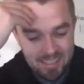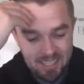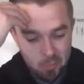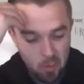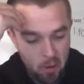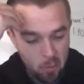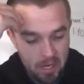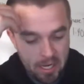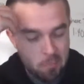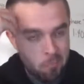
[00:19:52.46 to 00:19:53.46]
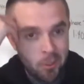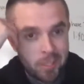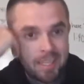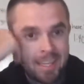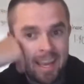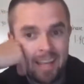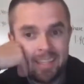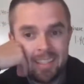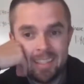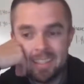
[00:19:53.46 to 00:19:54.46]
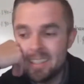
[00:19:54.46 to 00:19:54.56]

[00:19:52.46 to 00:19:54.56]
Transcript: this is where we can really get